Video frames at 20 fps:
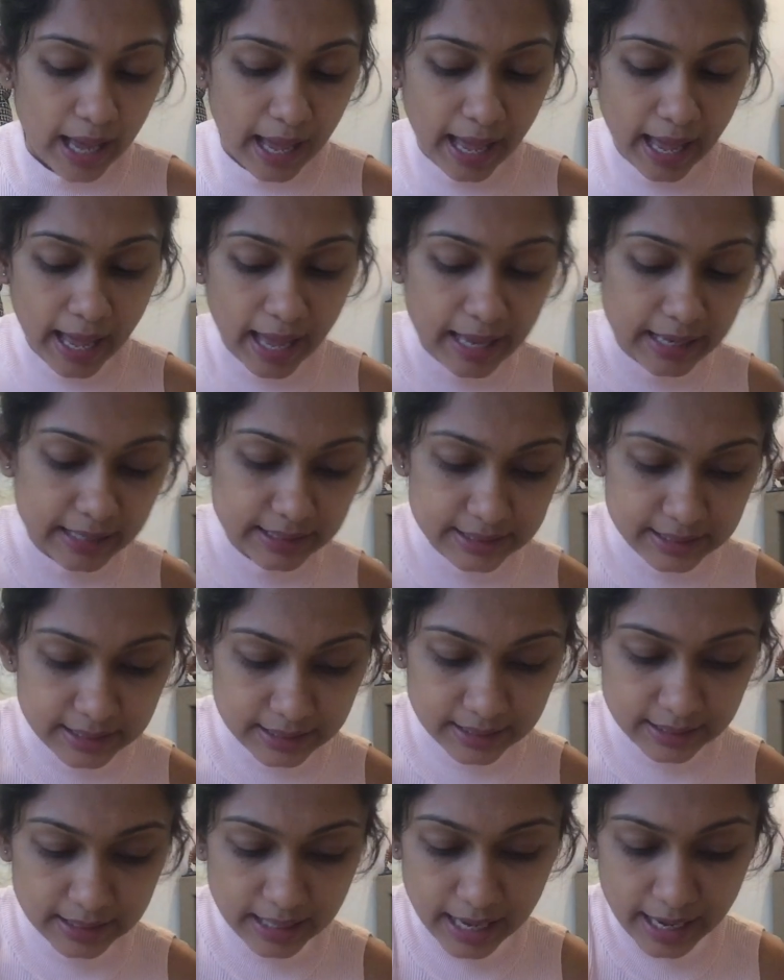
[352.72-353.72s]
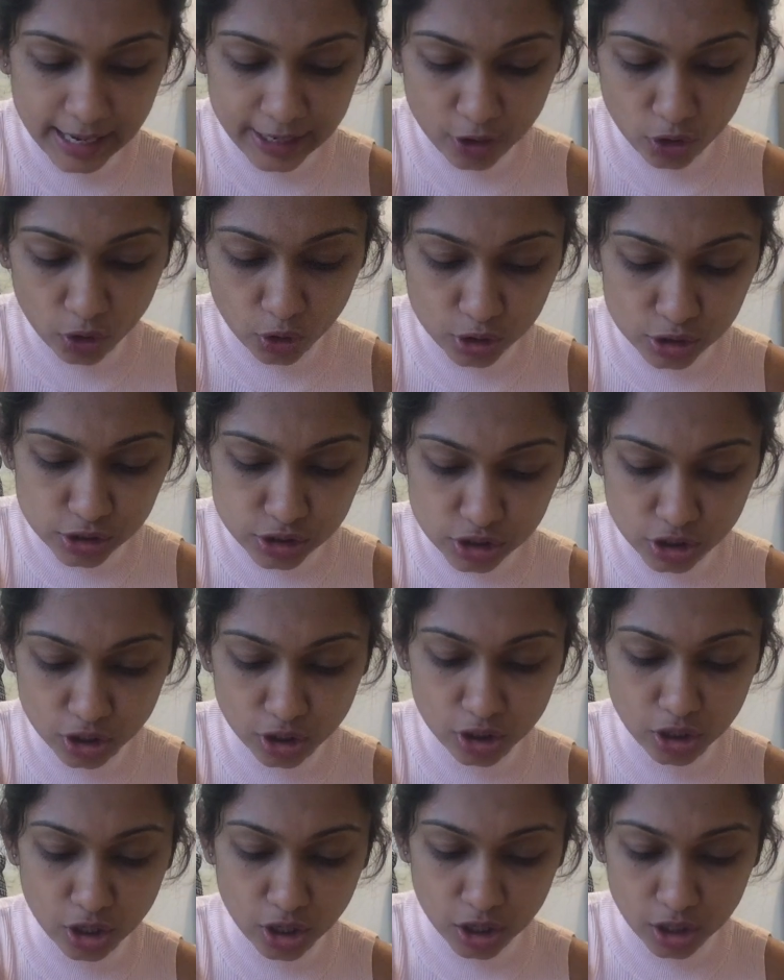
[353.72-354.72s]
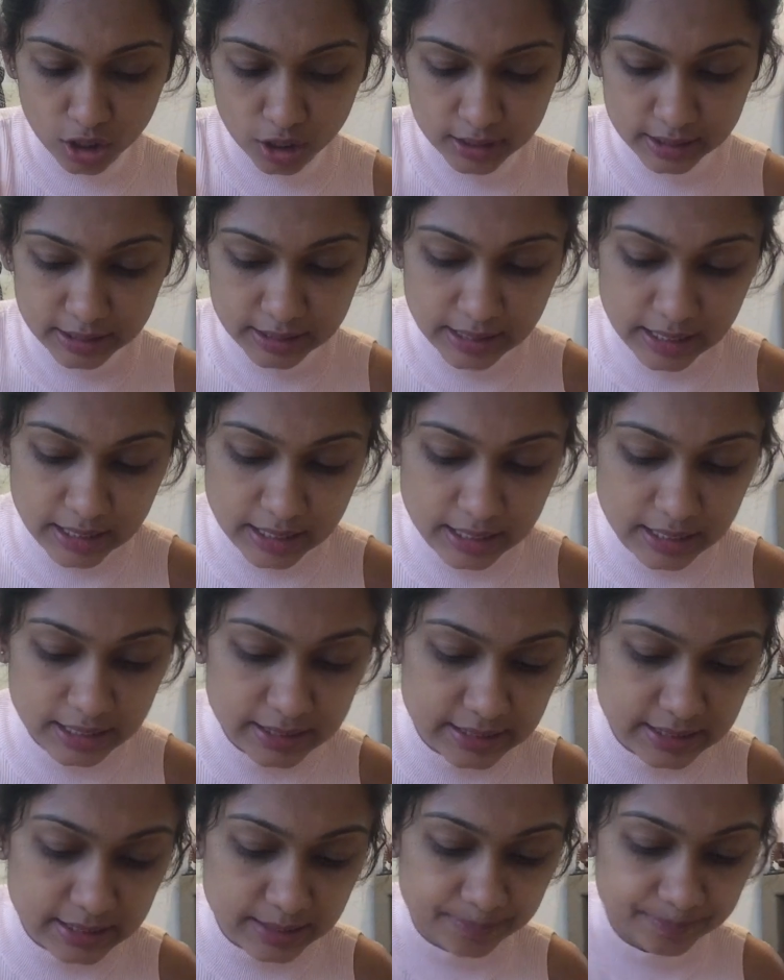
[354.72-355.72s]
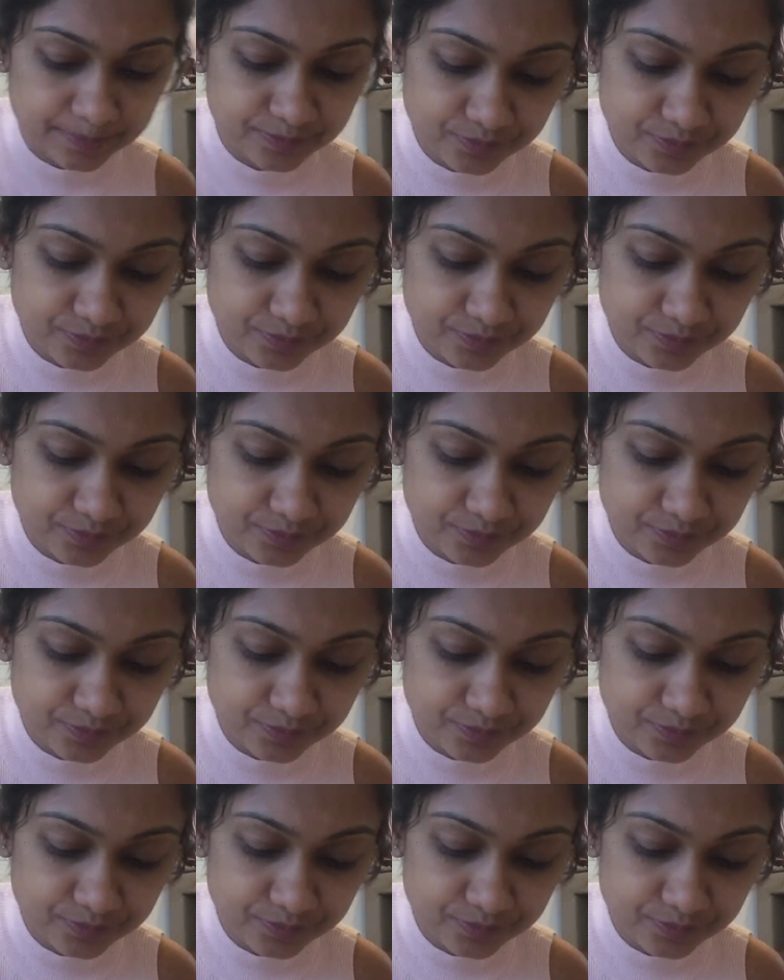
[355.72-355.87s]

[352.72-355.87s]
And I also got these